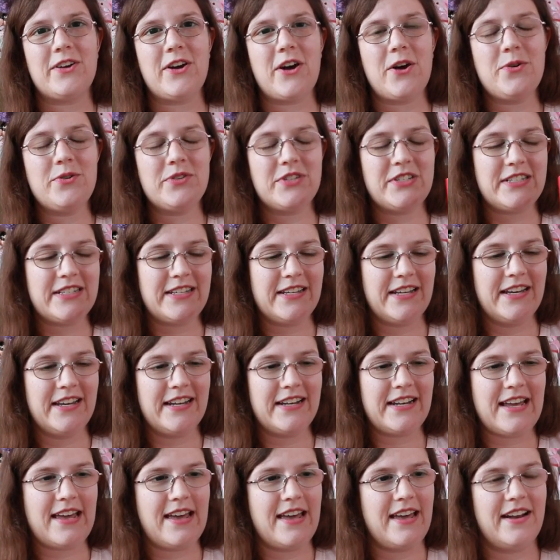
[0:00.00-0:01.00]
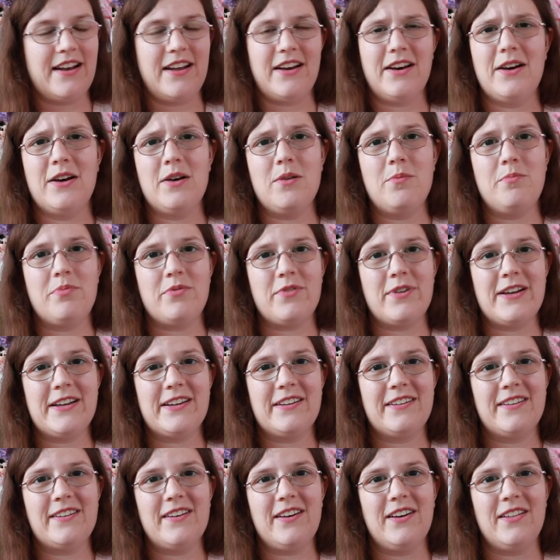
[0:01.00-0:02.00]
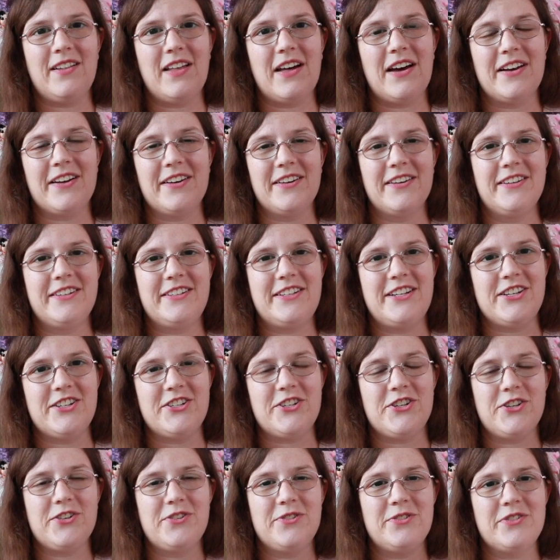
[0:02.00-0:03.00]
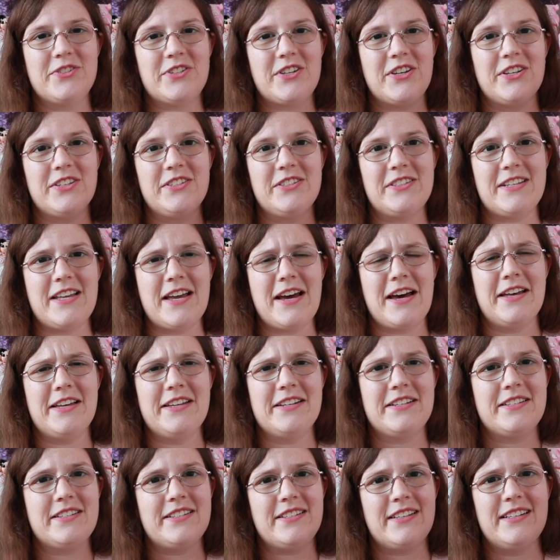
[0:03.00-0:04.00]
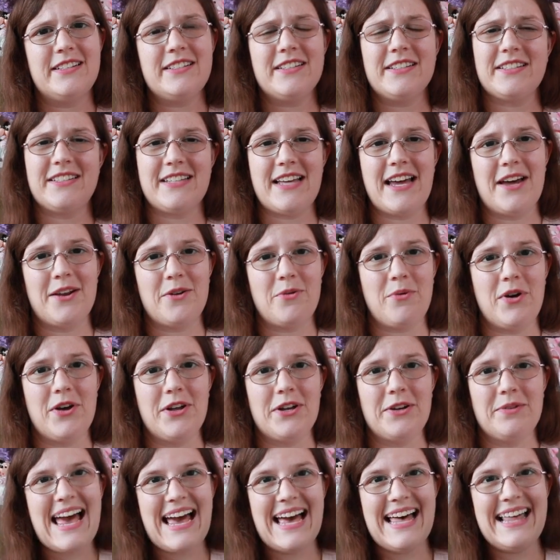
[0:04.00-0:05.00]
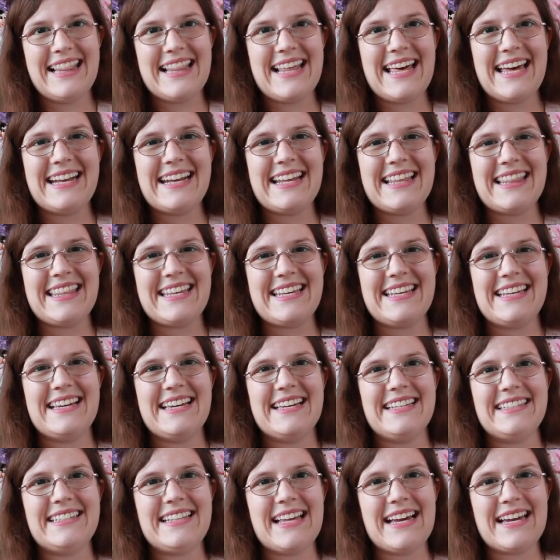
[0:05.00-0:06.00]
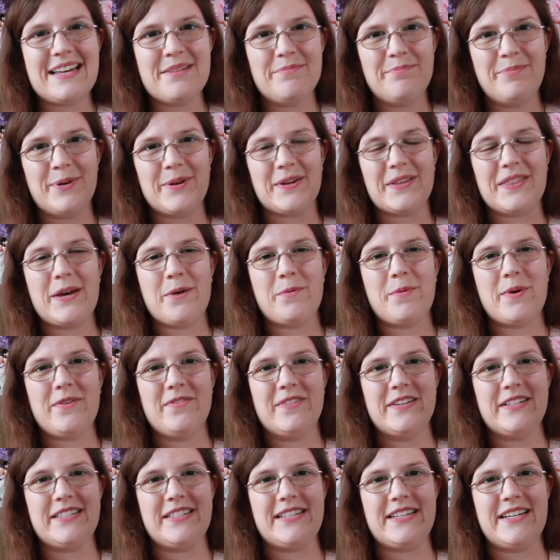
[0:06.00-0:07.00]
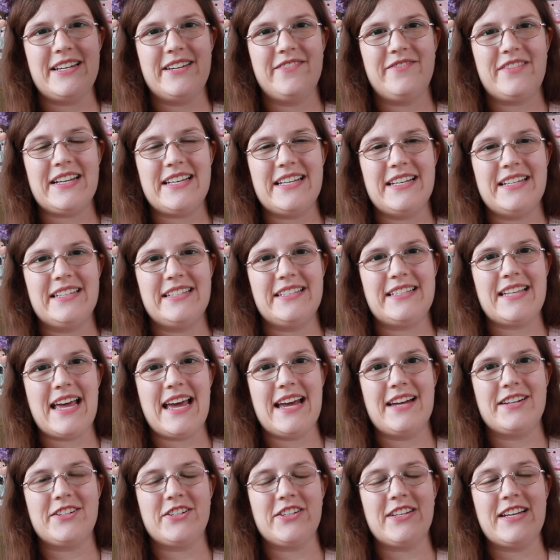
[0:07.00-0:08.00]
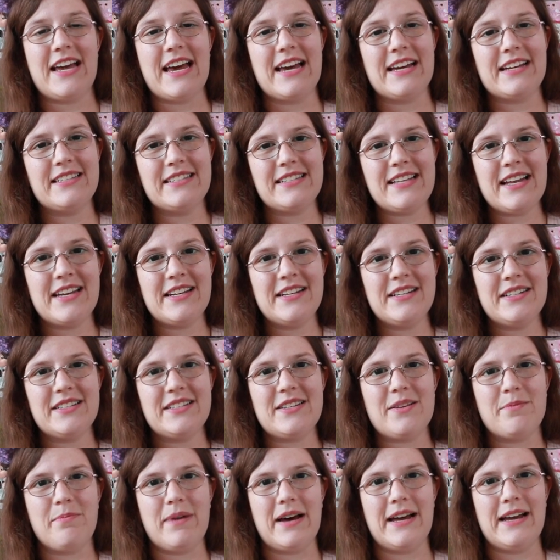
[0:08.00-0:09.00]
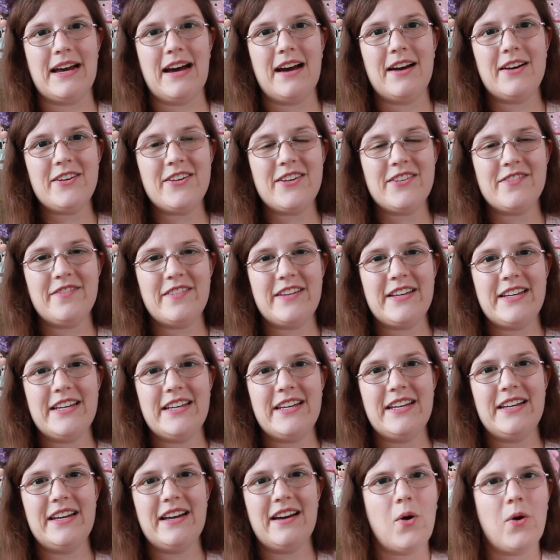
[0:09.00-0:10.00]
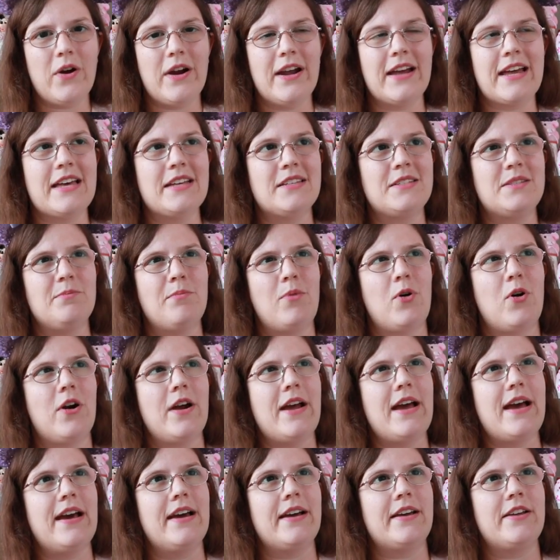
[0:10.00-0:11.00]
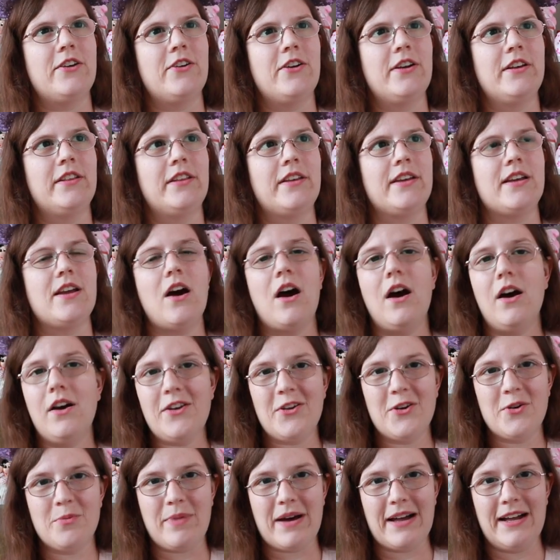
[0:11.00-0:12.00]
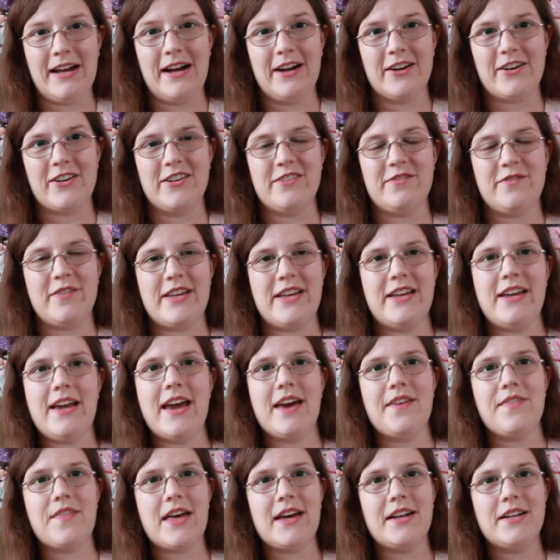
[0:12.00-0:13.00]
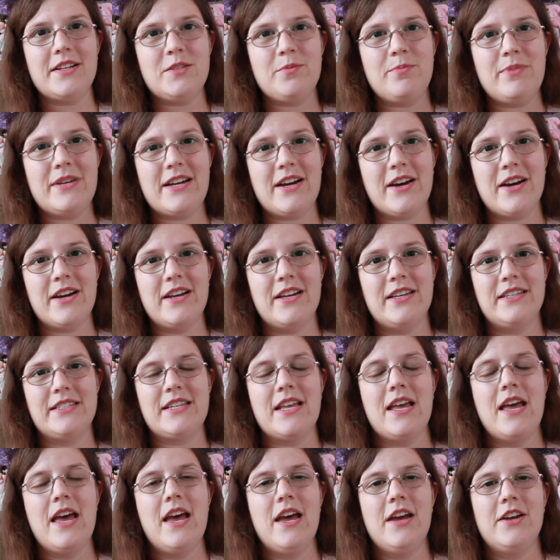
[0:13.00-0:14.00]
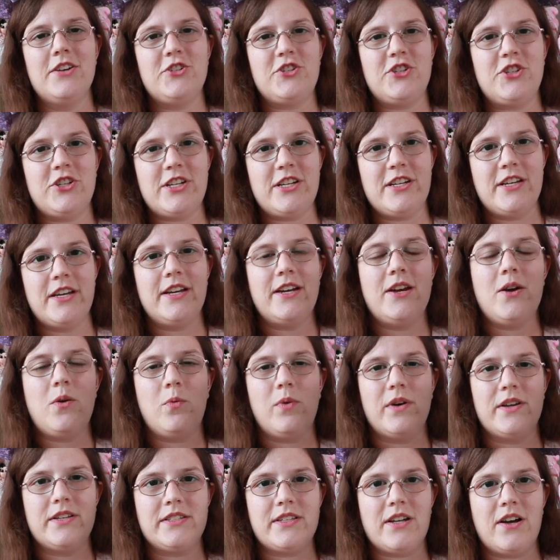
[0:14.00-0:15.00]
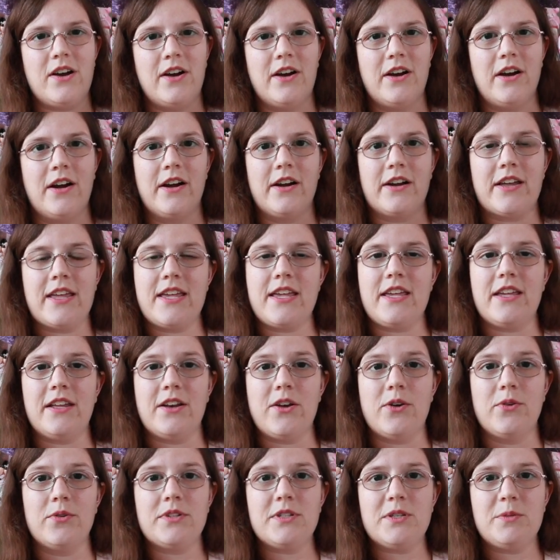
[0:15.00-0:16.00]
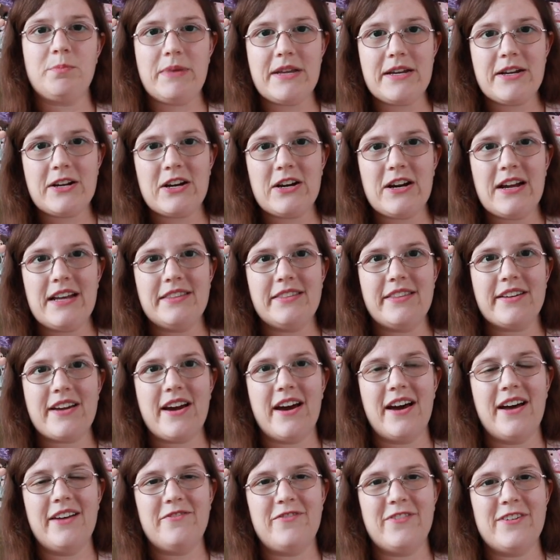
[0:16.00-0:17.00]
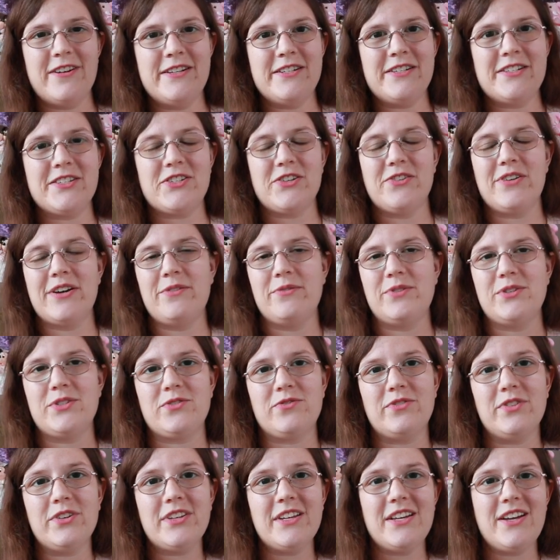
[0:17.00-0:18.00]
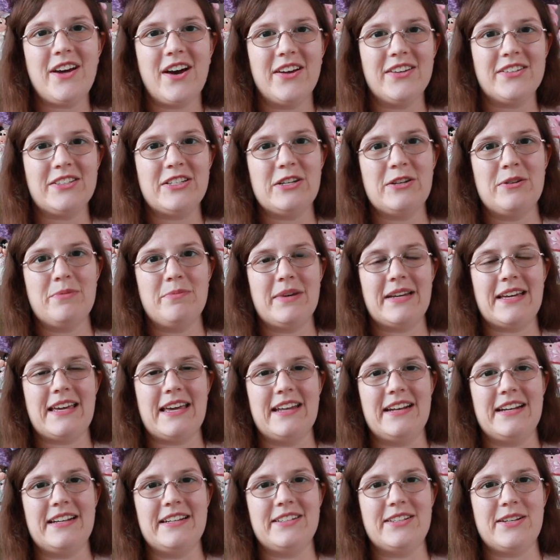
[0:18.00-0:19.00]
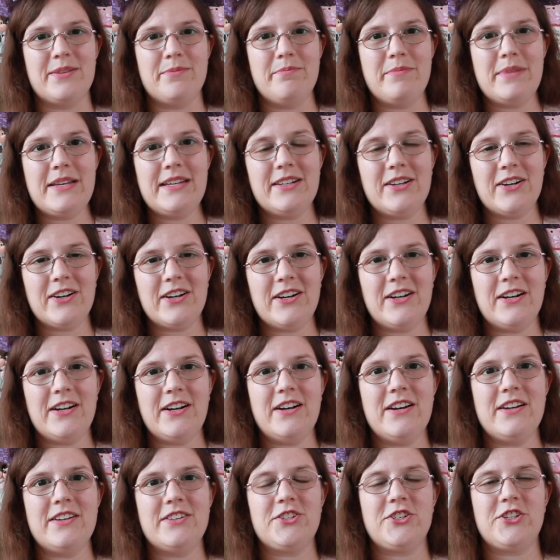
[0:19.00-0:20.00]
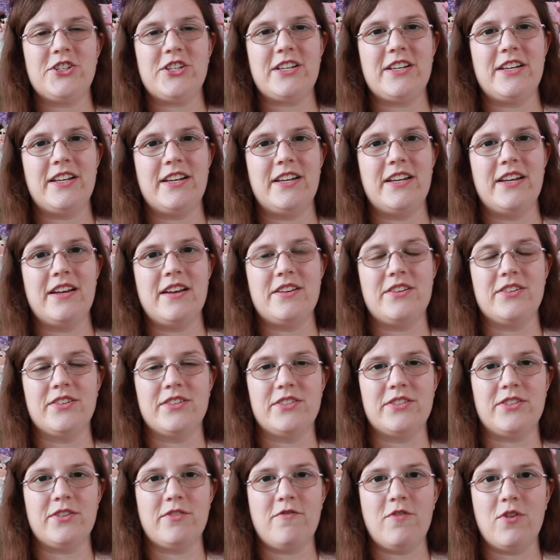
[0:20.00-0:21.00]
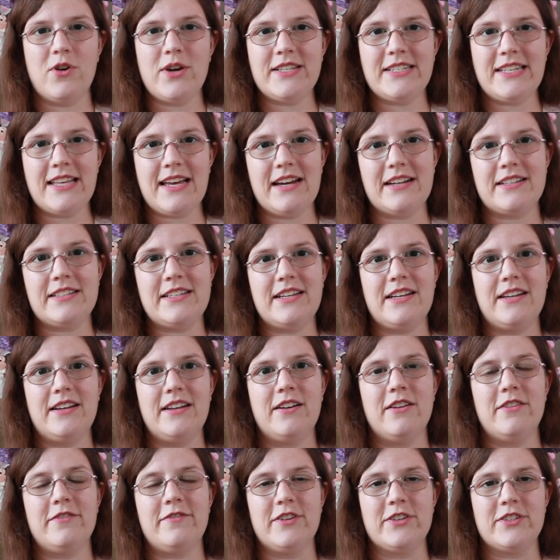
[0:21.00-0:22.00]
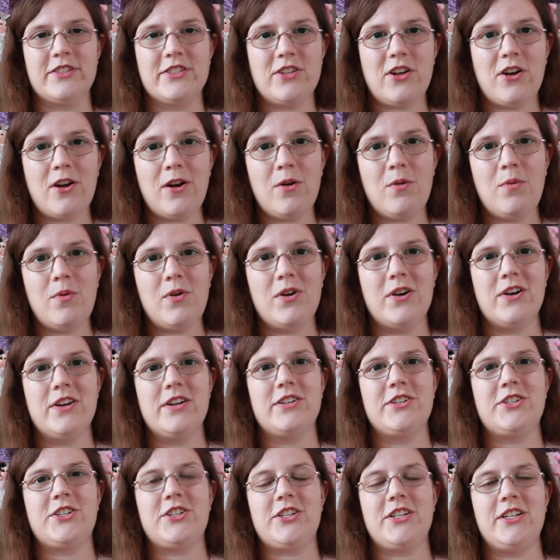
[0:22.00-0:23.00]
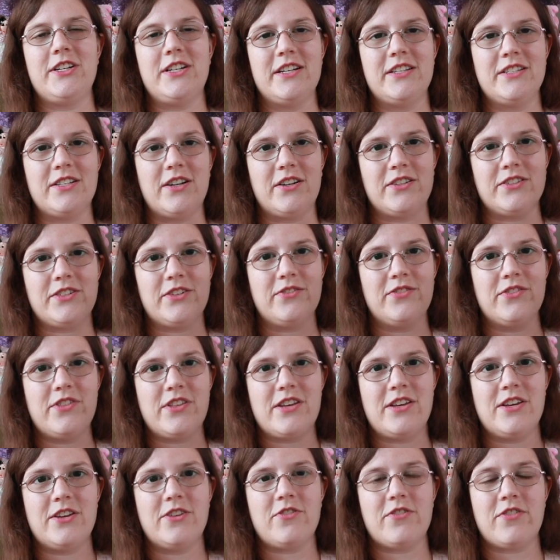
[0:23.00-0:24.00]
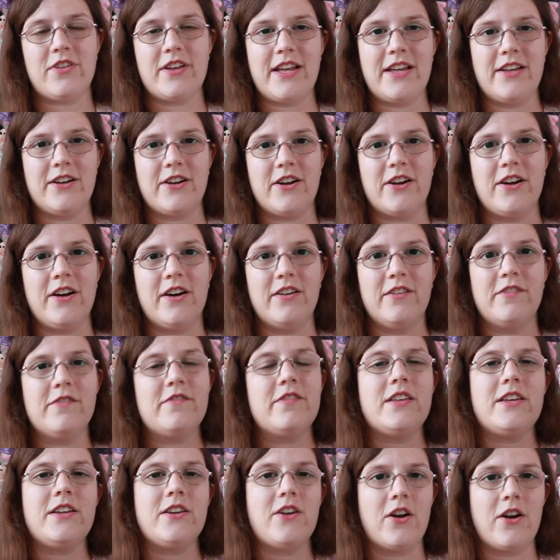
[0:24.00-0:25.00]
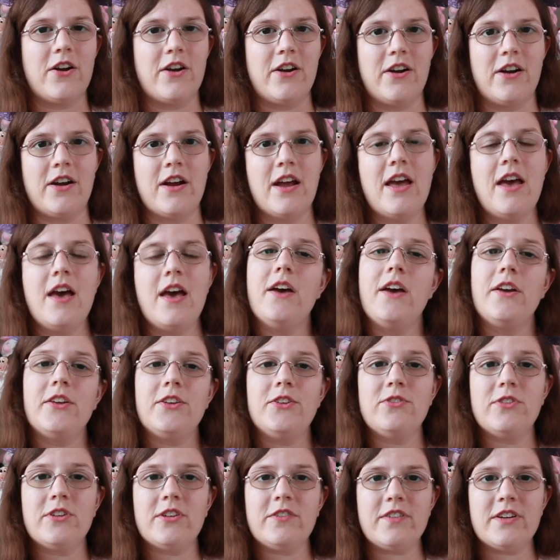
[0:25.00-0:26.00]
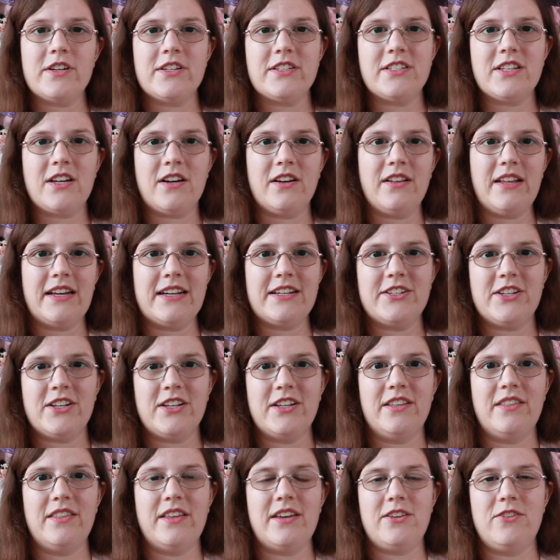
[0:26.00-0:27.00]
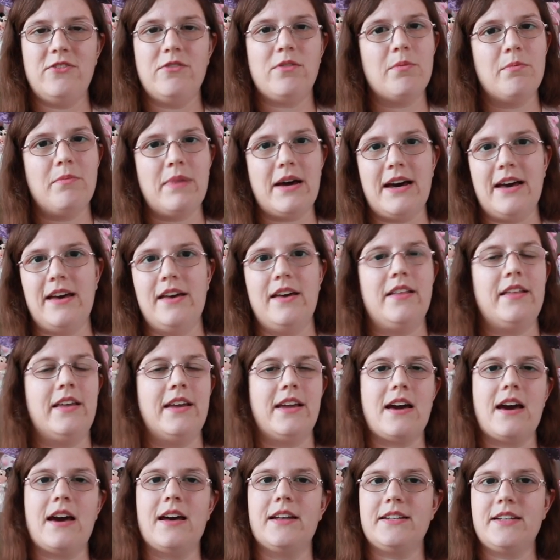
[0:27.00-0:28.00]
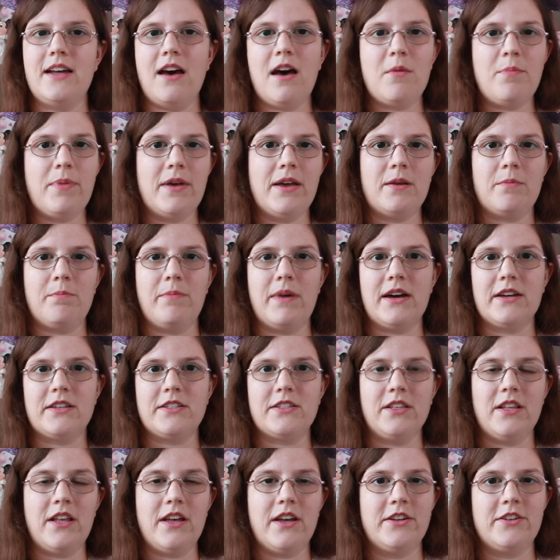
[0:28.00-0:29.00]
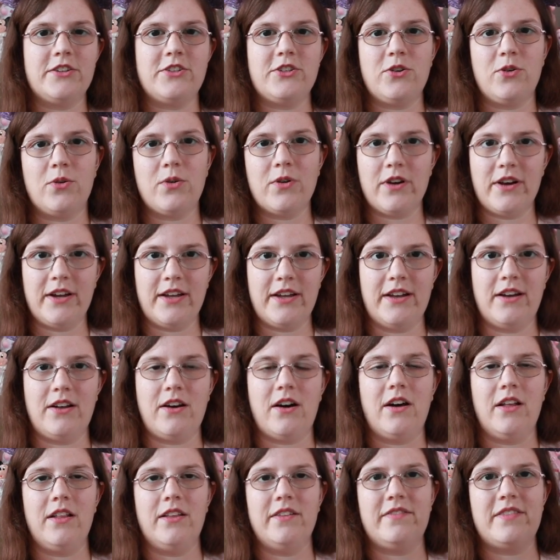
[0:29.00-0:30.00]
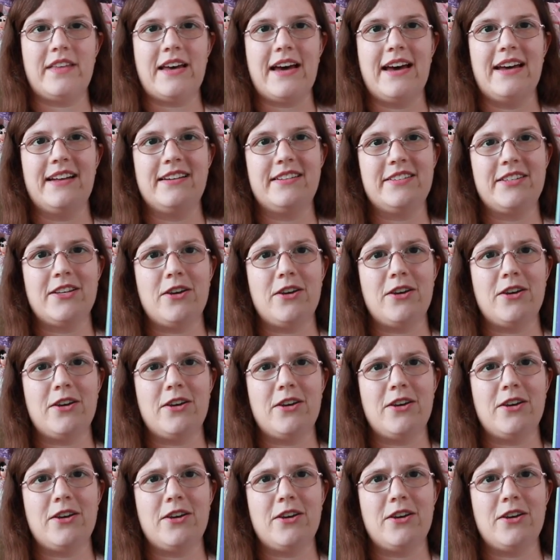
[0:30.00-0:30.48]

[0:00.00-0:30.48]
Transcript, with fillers: Go see it and uh, bring a lot of tissues because yeah, it's, it's a sad one. And then the second book that we received is Ashley Eckstein's biography, or I guess more accurately, autobiography, and that is because she was our keynote speaker at the conference, so it was really awesome getting to meet her. She does voice acting for Star Wars. She is also the creator of the Her universe collection that you can buy at like Hot Topic, Box Lunch, Torrid, all of that.